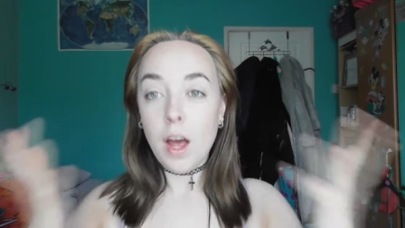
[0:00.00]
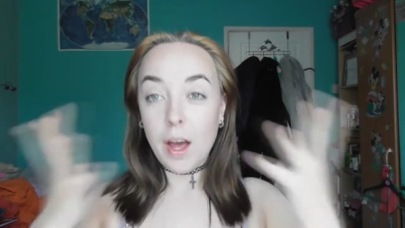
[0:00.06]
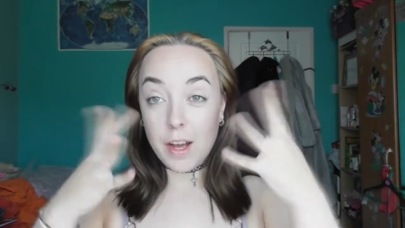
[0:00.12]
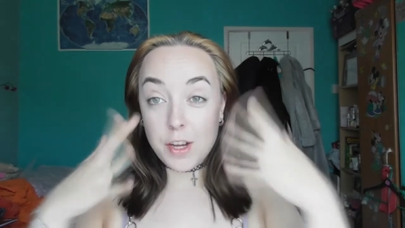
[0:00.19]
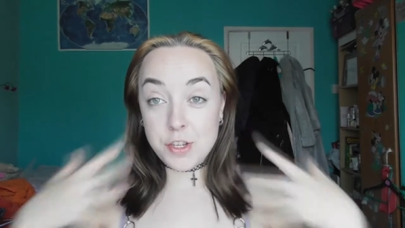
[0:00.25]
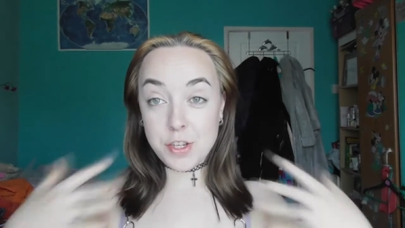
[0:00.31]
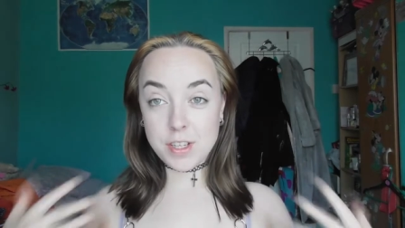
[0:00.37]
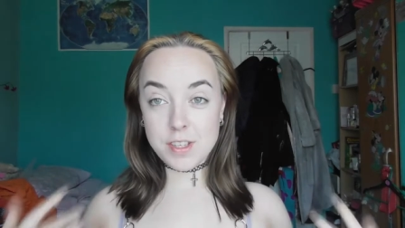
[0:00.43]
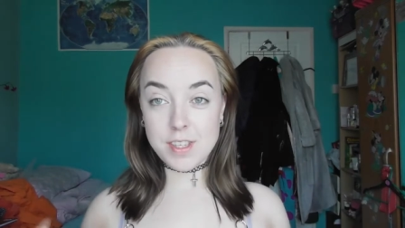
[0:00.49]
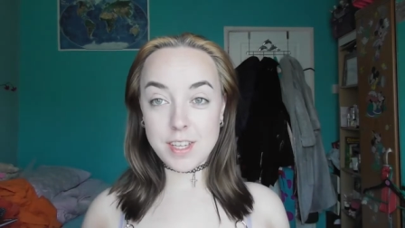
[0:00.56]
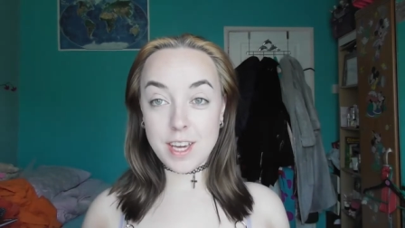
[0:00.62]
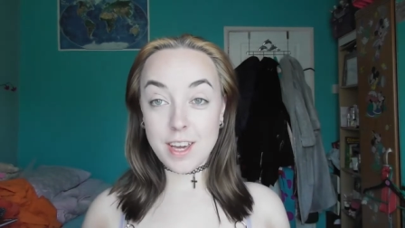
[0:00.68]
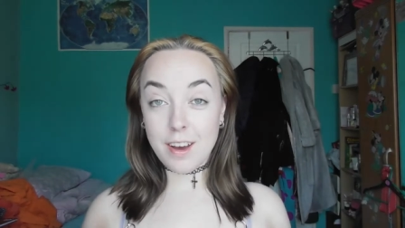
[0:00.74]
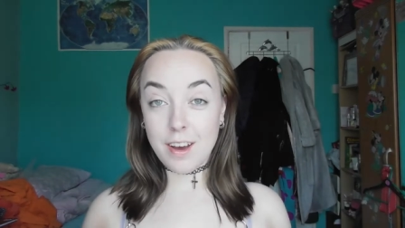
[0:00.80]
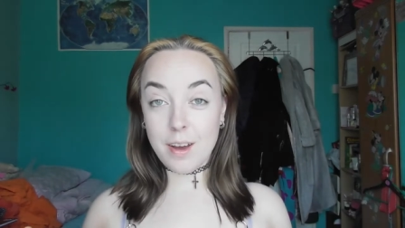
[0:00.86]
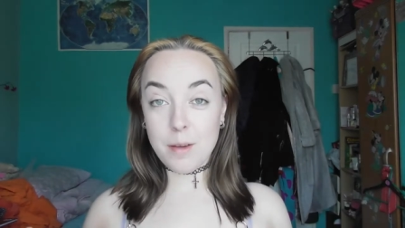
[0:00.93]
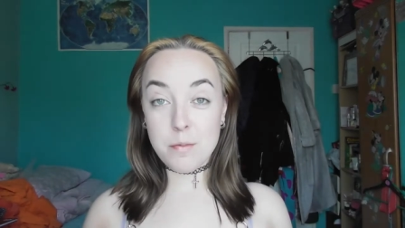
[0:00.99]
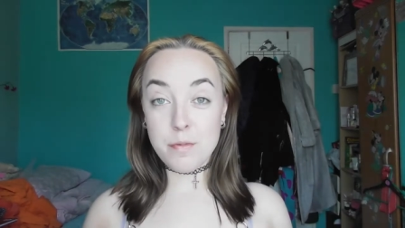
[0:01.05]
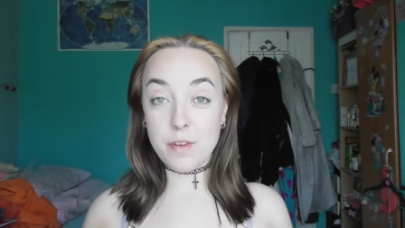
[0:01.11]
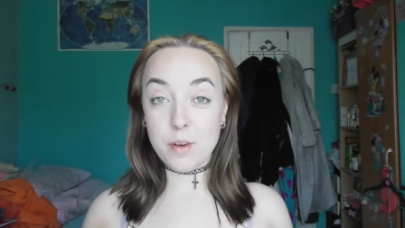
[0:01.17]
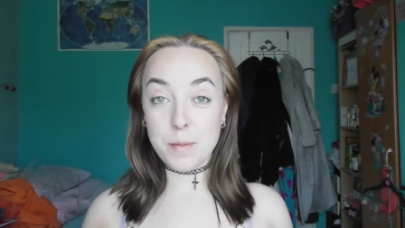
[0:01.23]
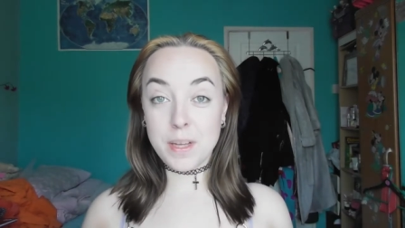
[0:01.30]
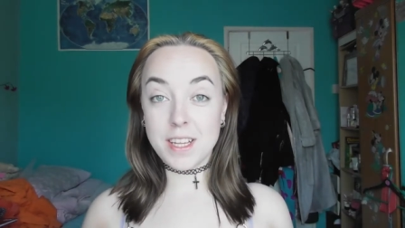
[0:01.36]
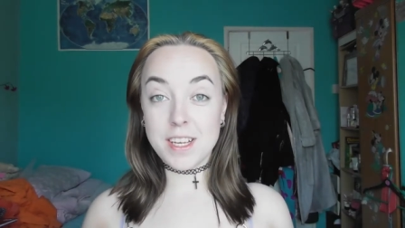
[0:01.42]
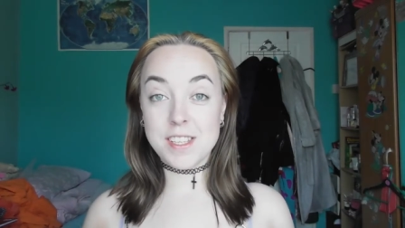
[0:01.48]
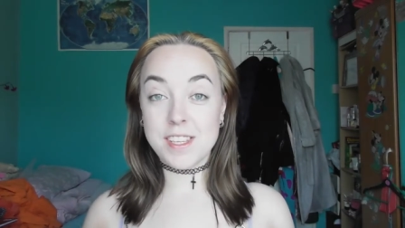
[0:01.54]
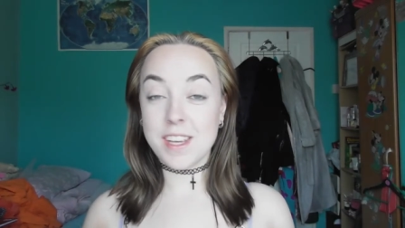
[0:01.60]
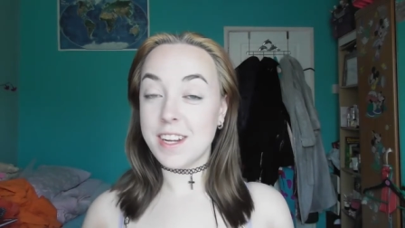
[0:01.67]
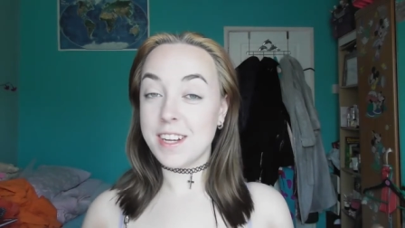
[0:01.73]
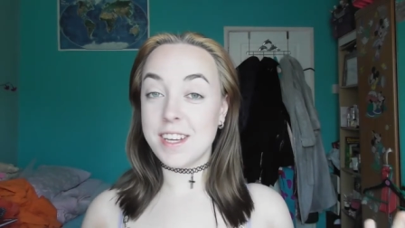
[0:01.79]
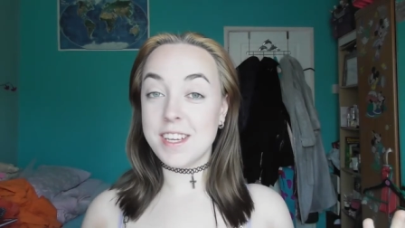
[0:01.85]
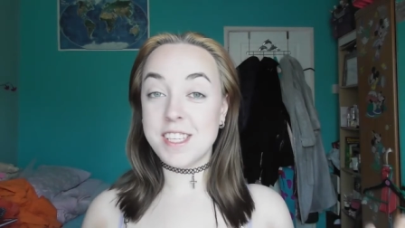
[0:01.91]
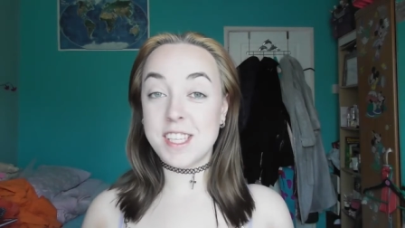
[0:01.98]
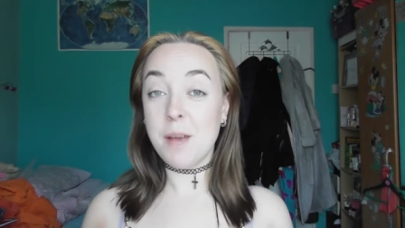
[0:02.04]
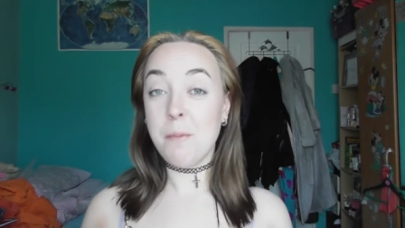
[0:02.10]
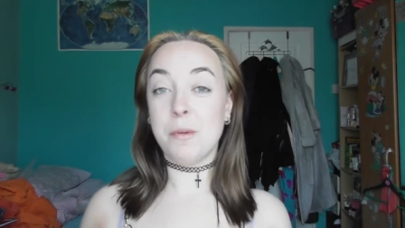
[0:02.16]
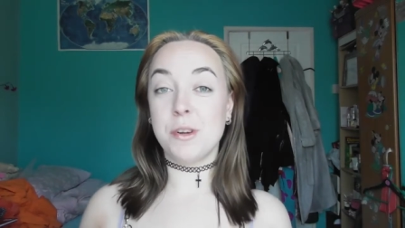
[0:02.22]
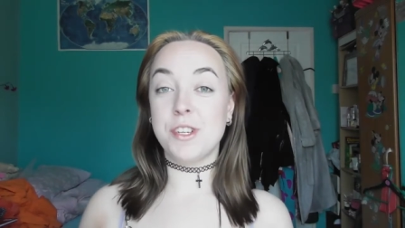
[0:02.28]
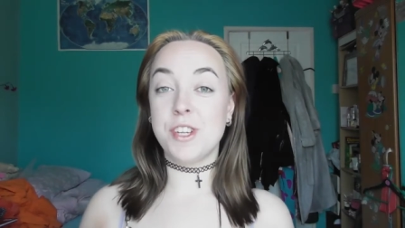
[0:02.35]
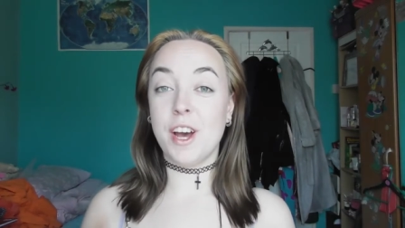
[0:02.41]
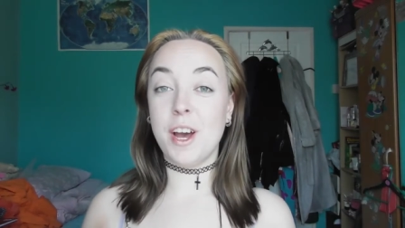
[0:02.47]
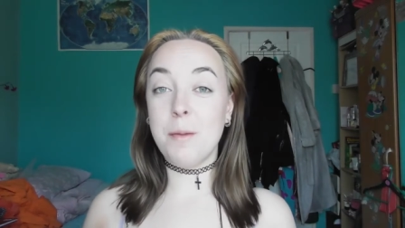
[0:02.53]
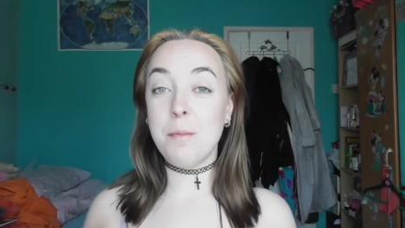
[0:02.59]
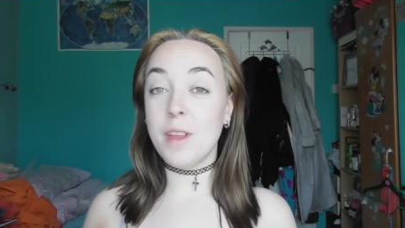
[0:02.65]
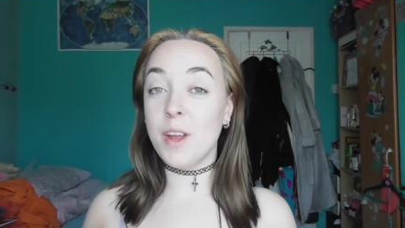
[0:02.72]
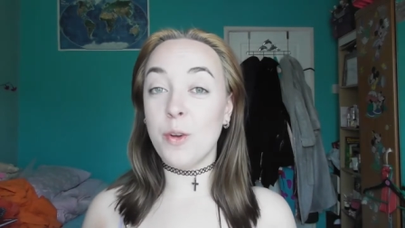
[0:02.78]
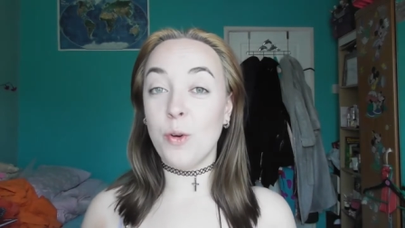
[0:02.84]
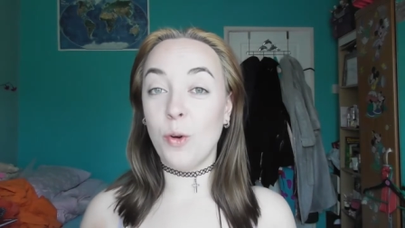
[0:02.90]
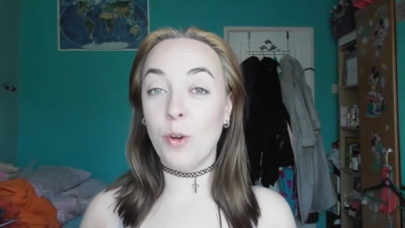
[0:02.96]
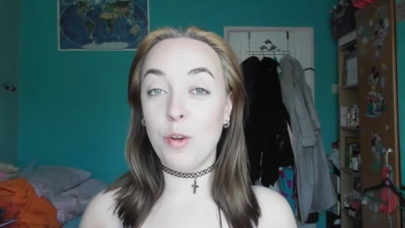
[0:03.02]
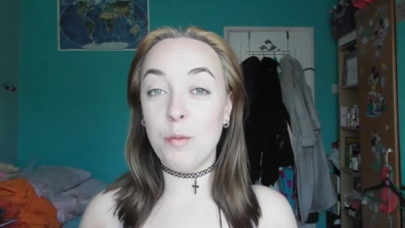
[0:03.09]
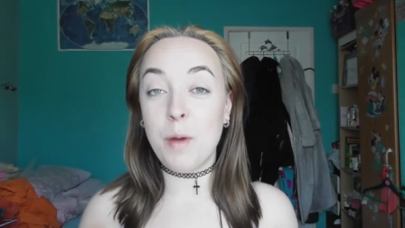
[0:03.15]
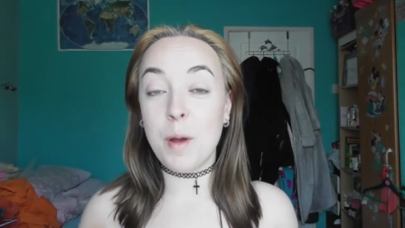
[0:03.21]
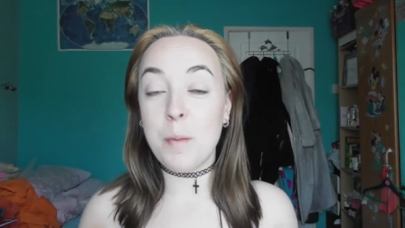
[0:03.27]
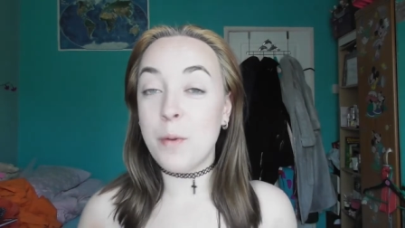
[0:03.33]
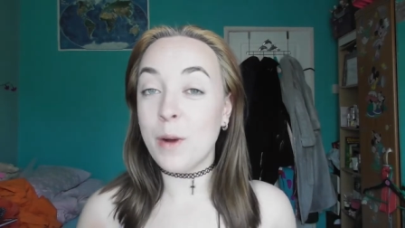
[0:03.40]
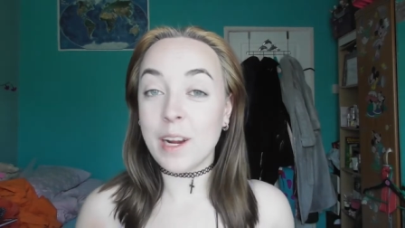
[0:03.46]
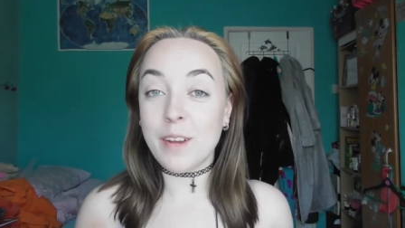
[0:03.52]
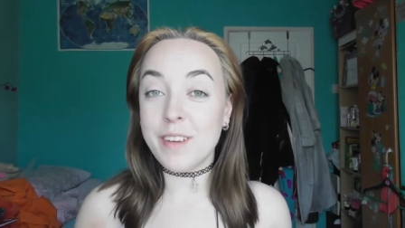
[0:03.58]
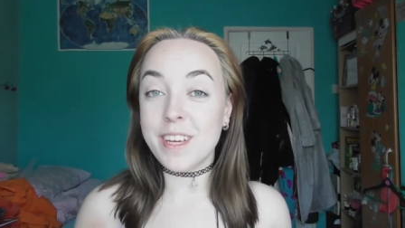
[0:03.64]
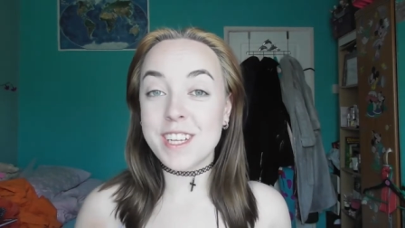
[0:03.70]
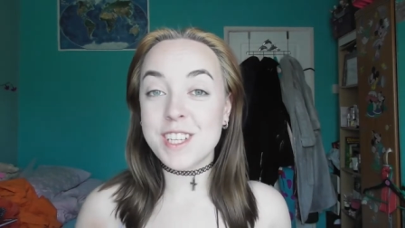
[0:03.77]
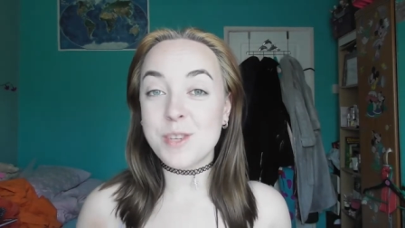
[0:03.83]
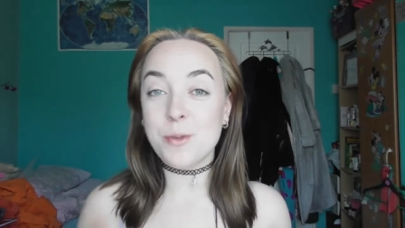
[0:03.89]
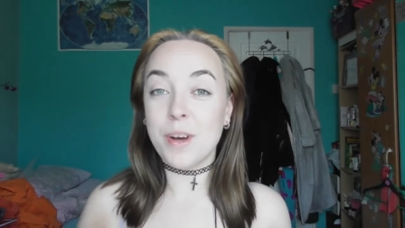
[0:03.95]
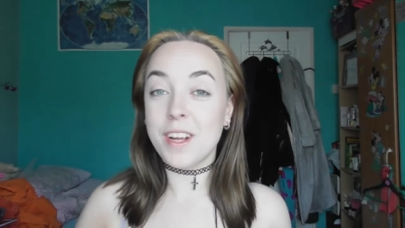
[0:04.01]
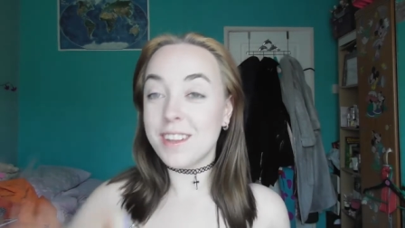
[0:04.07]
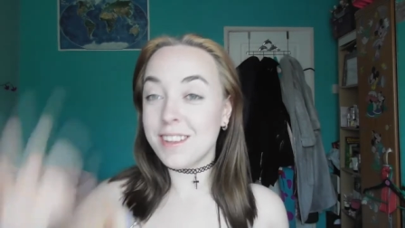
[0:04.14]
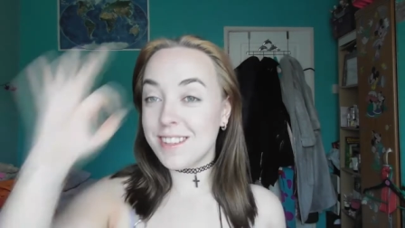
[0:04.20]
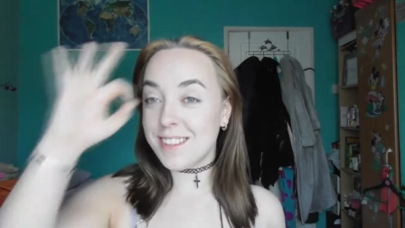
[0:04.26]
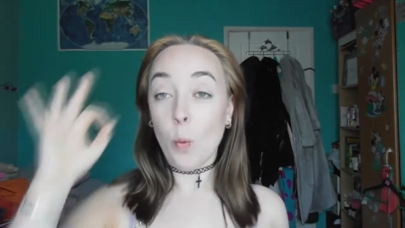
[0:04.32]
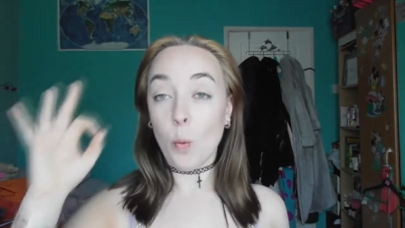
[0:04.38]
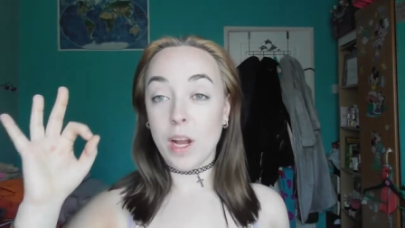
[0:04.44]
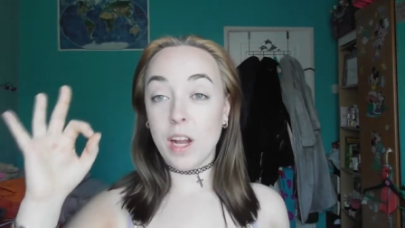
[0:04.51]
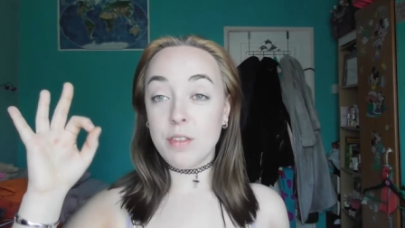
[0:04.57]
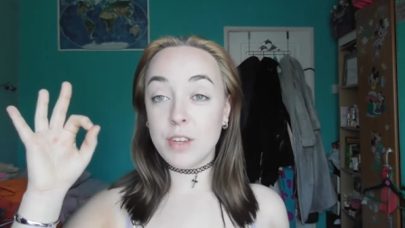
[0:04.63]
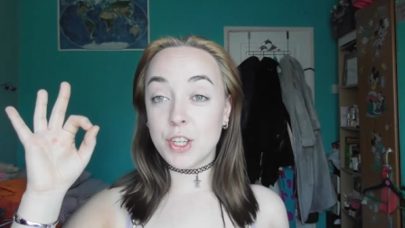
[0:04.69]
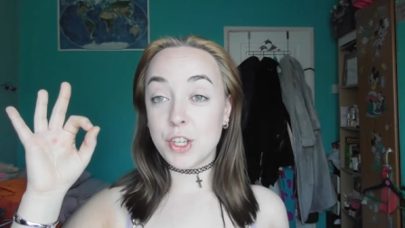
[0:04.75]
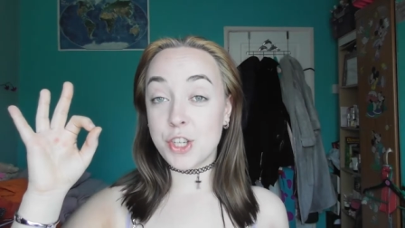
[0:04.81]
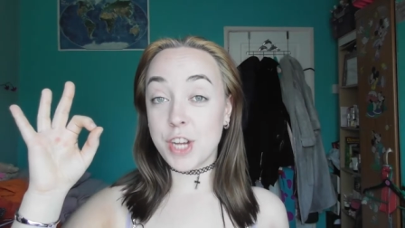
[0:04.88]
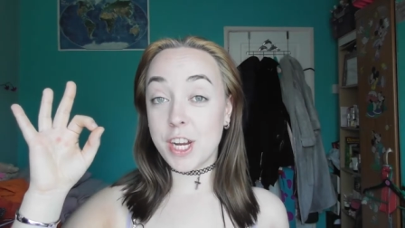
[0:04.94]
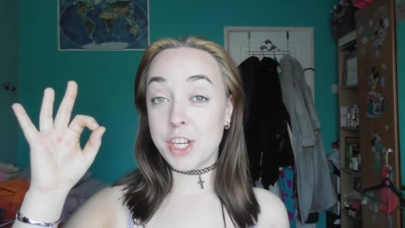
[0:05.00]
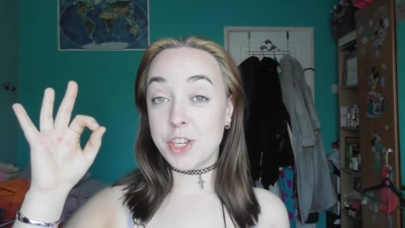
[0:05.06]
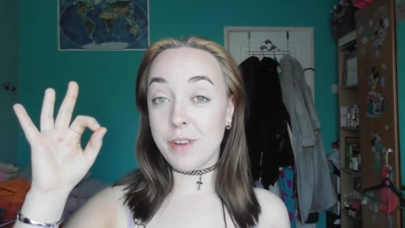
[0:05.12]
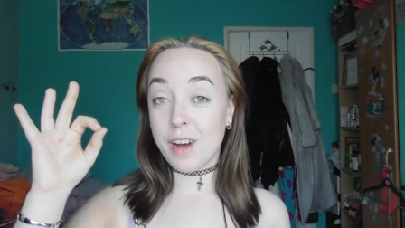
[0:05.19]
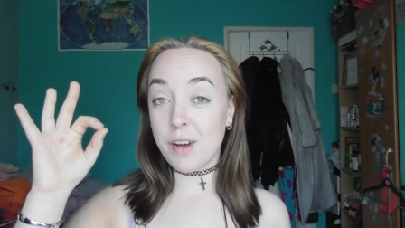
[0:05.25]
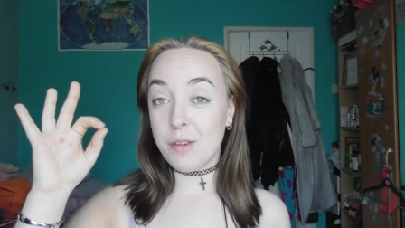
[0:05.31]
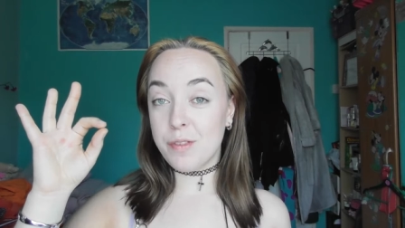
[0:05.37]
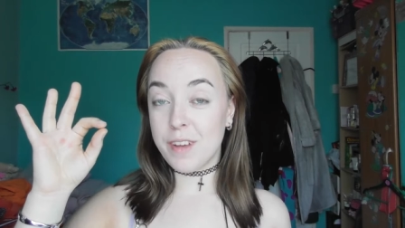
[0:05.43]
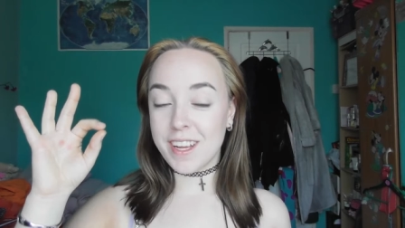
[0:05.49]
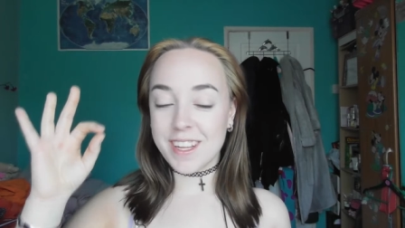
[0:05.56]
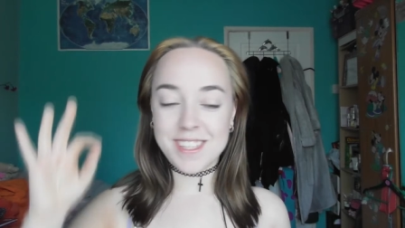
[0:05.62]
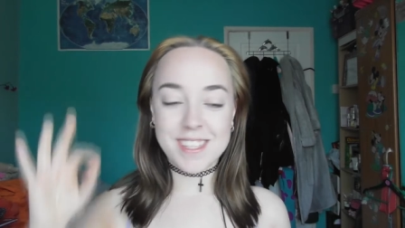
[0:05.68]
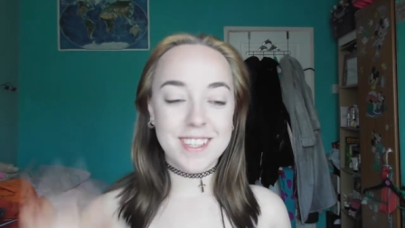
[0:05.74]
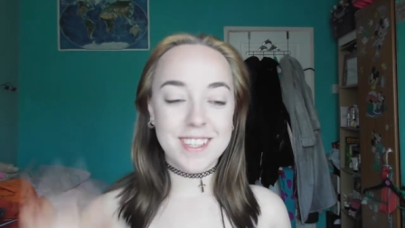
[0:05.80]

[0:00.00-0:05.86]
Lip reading: As you can see, I'm filming this at a separate time than all of my previous ones. We love a good change of outfit.